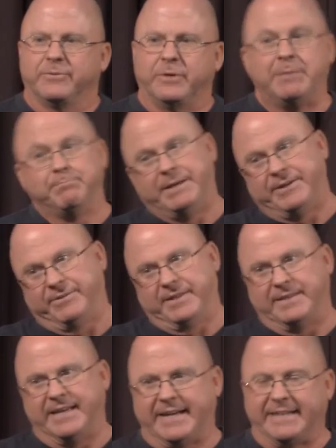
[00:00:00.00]
Well, I'm better
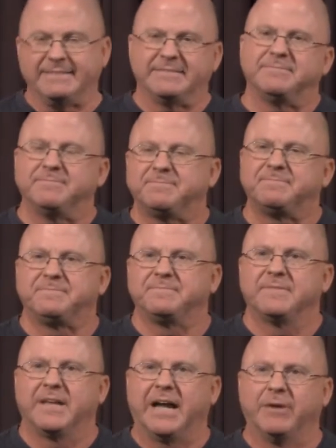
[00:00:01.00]
than that.
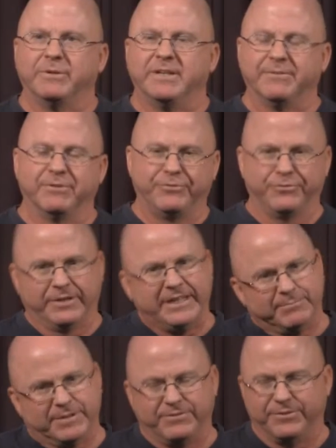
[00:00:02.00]
I would never
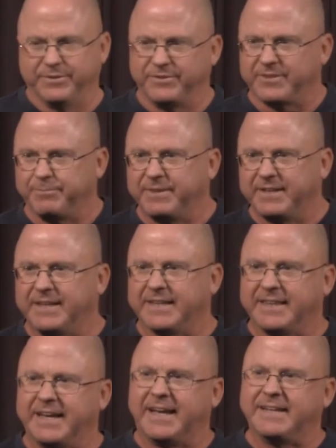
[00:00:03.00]
dream of doing something
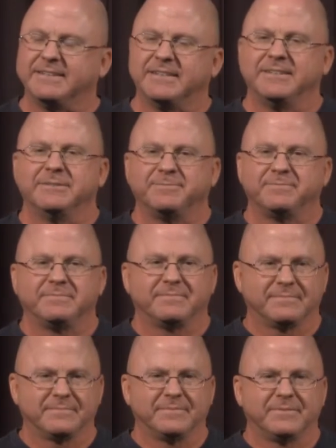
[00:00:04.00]
like that.
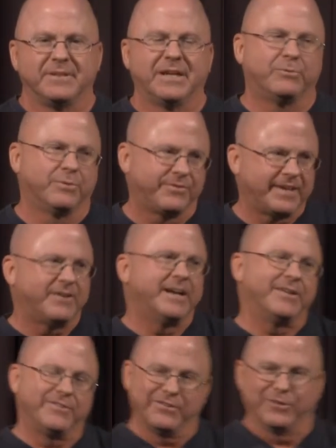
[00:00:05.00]
Yeah, well, Sal
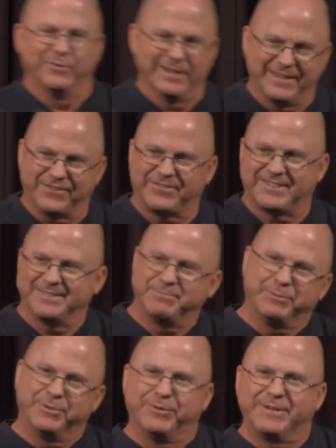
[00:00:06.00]
has his own list,
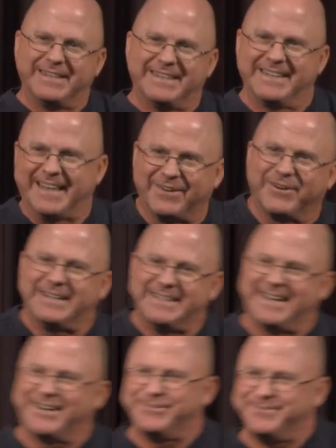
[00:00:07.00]
but we won't get into that right
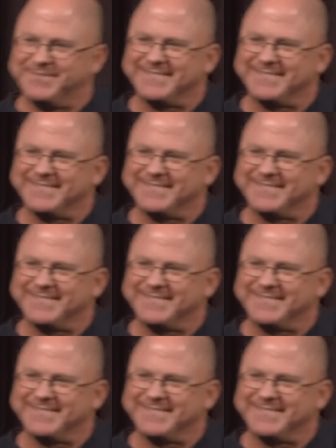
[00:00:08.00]
now.